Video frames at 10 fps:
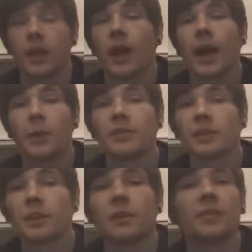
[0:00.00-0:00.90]

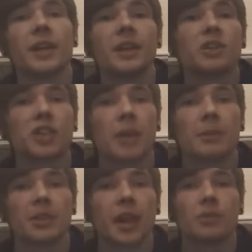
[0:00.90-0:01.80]
However, for each
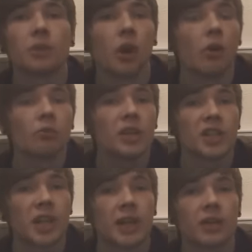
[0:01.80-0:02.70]
damage counter on
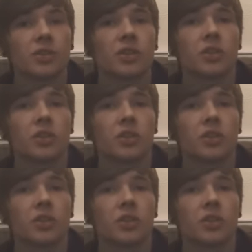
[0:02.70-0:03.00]
Regigigas,